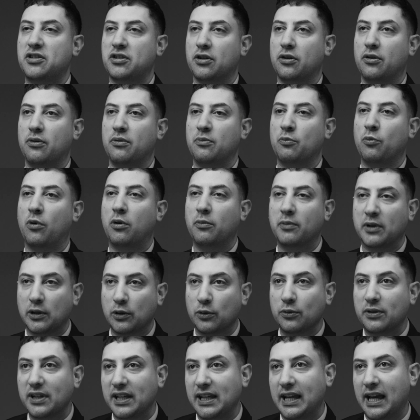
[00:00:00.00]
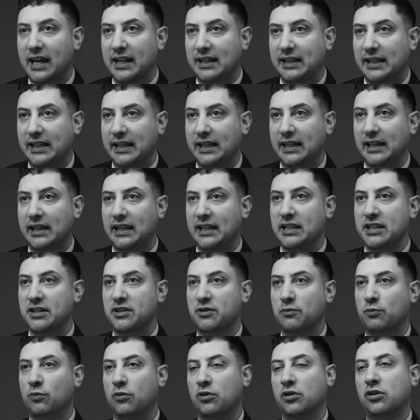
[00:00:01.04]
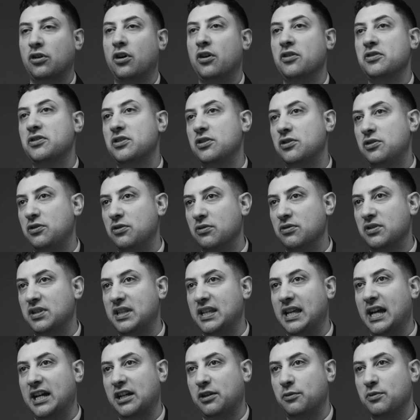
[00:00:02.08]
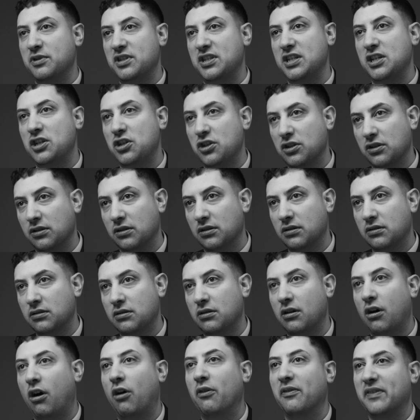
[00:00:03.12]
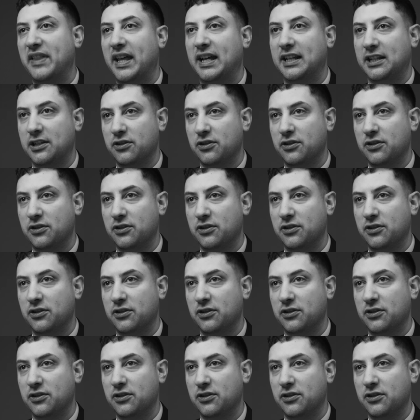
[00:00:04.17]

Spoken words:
So what we're looking at here is what constitutes the acquisition of that